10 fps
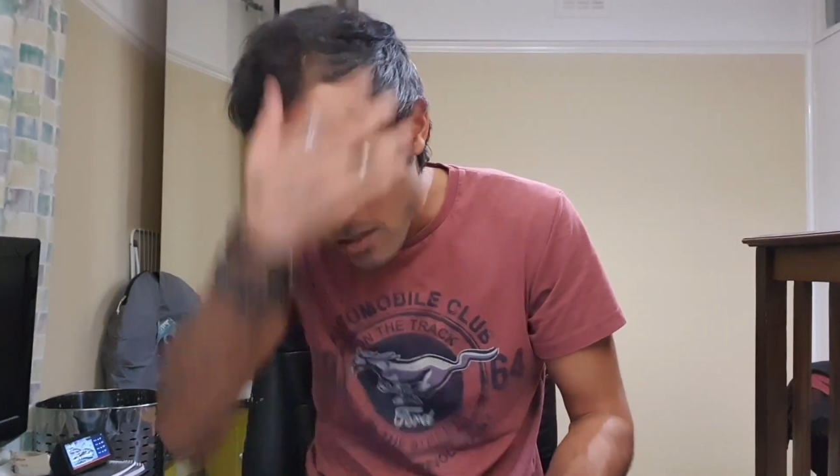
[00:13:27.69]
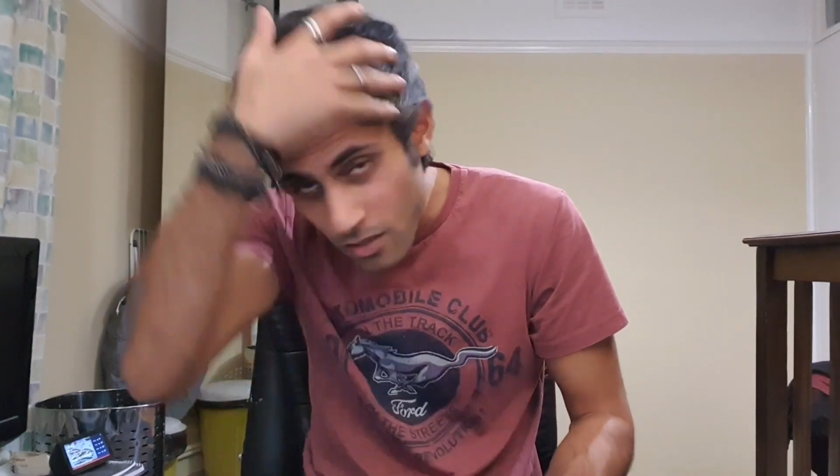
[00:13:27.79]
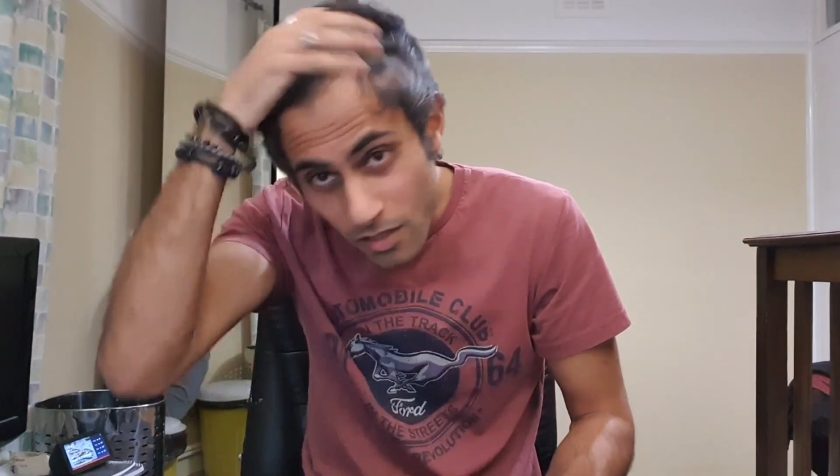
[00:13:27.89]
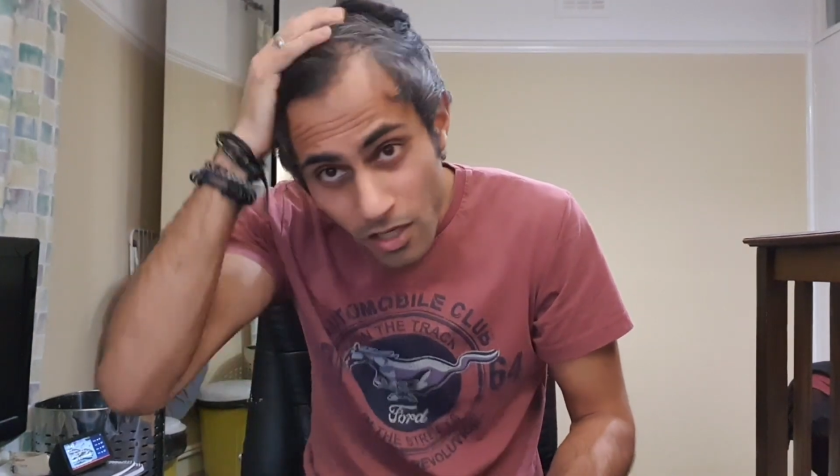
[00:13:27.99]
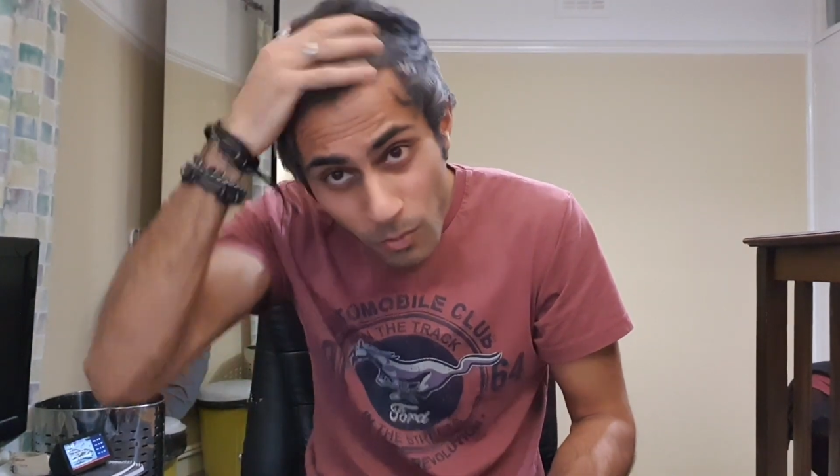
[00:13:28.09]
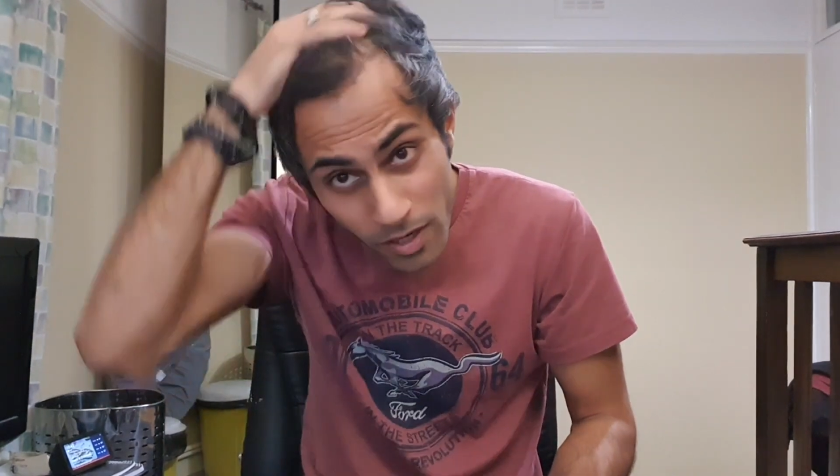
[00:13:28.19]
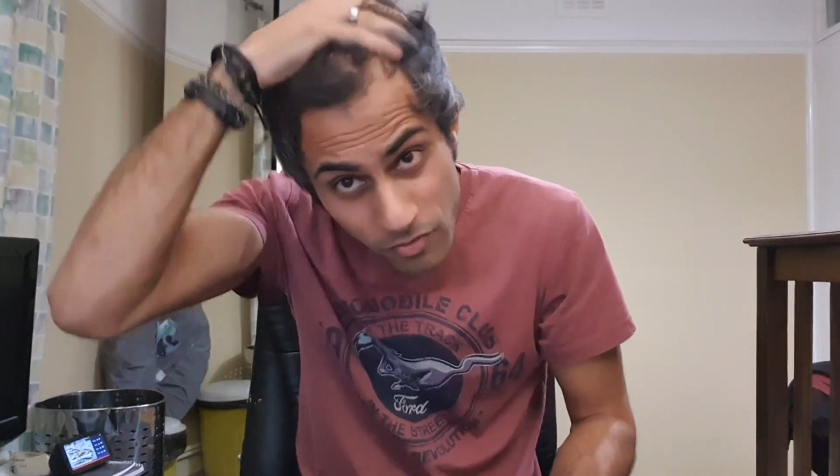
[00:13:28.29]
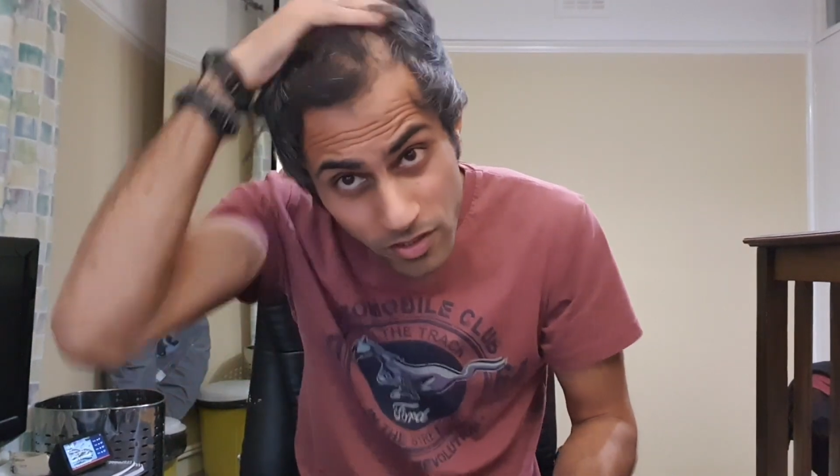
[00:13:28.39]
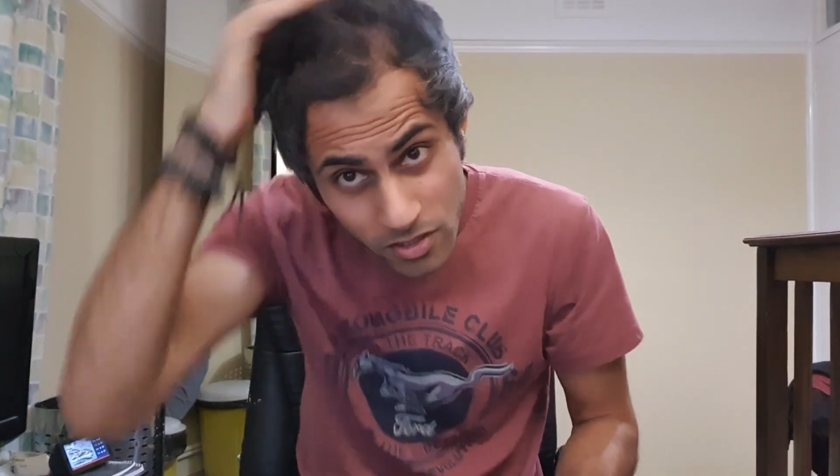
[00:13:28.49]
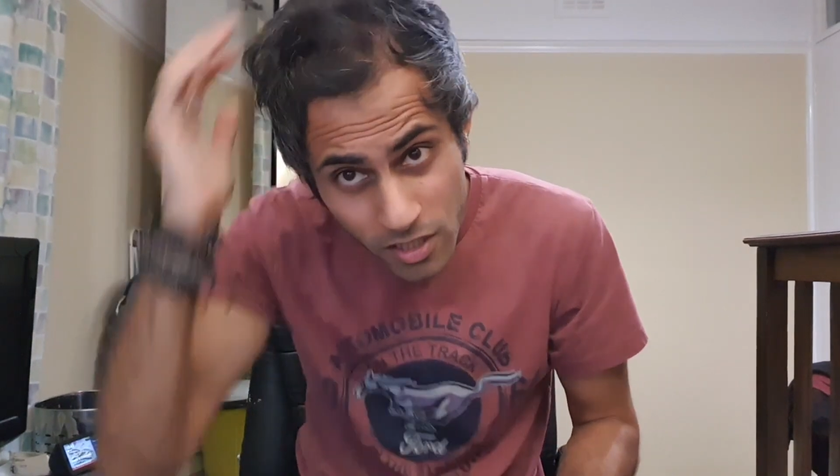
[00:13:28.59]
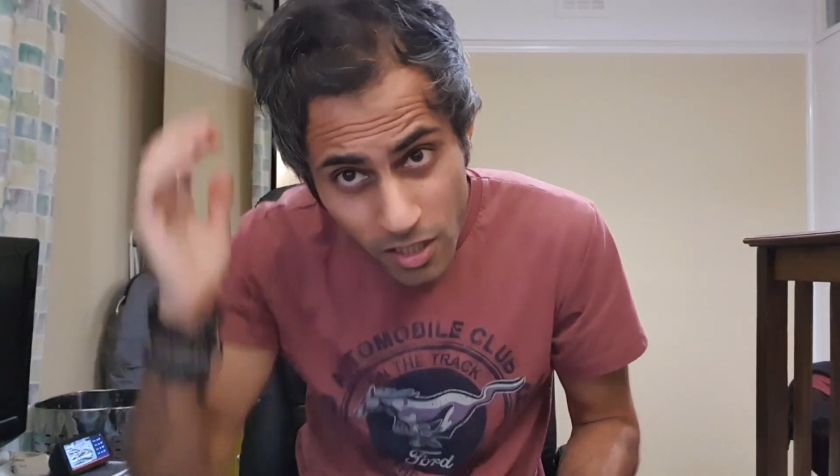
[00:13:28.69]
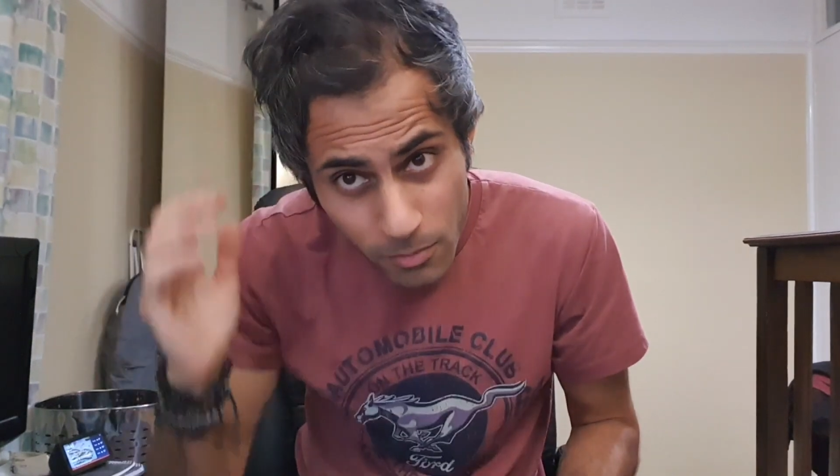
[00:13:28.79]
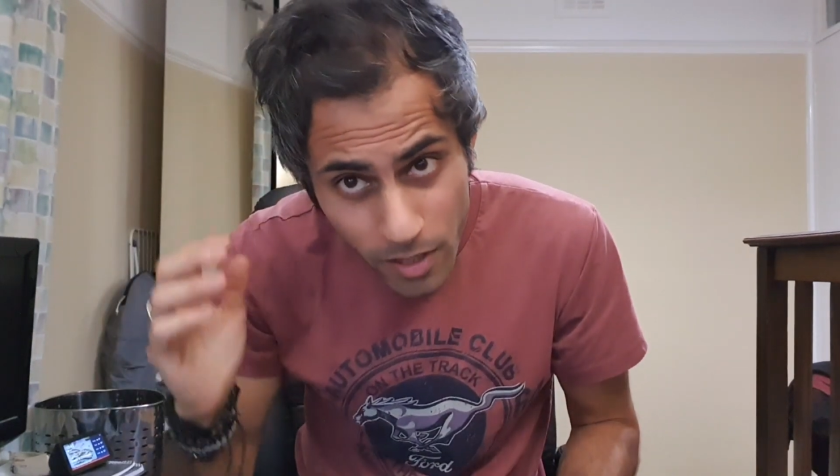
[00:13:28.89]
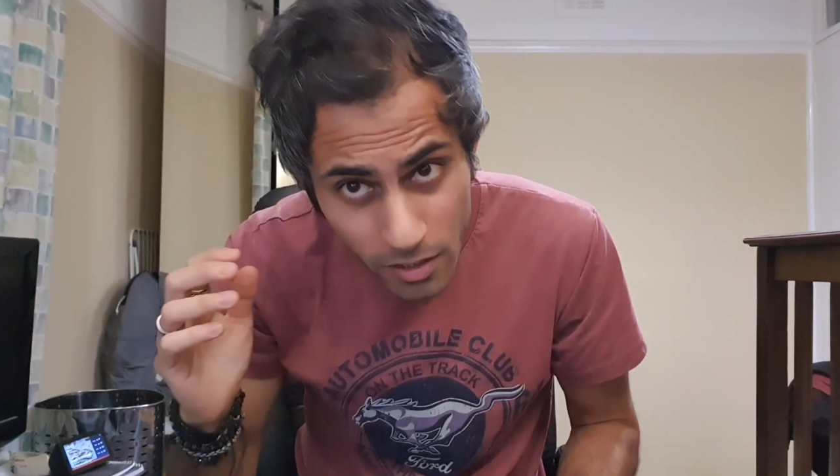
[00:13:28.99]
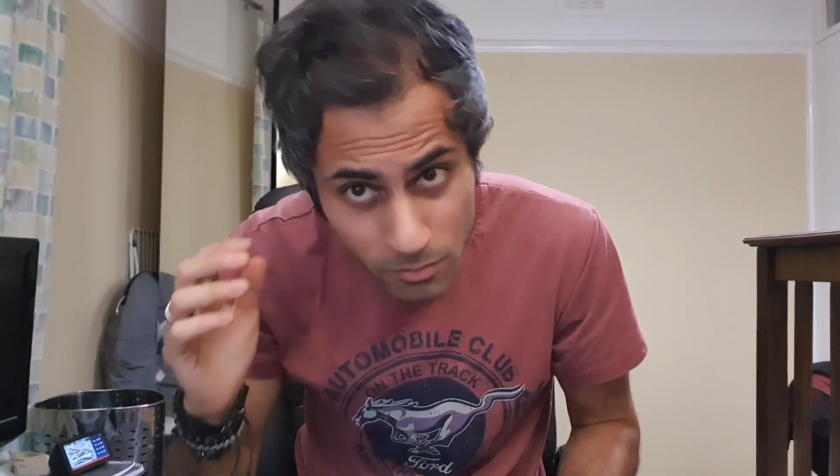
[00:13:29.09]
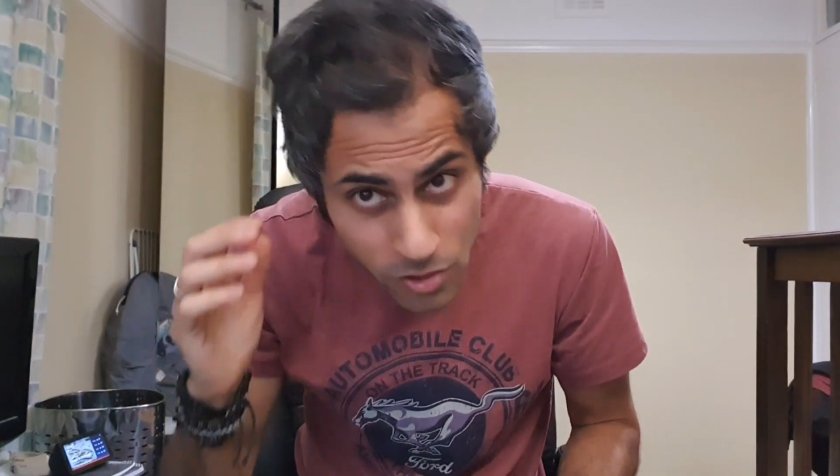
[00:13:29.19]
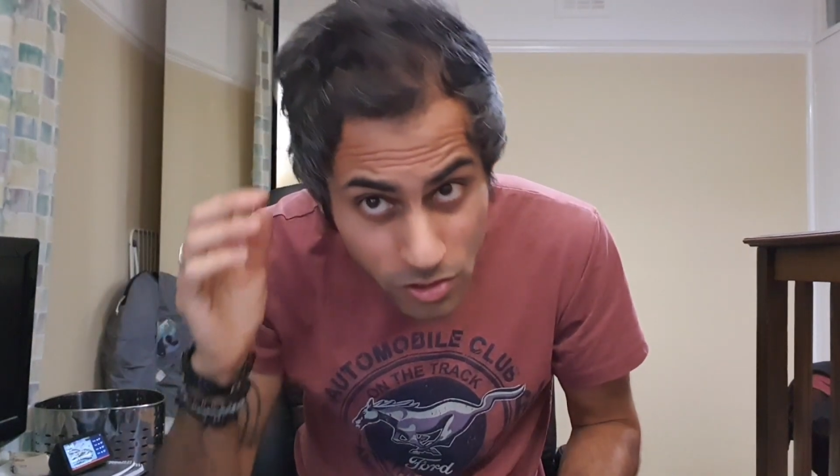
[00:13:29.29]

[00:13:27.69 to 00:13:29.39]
you know, the way things are going, man, I'm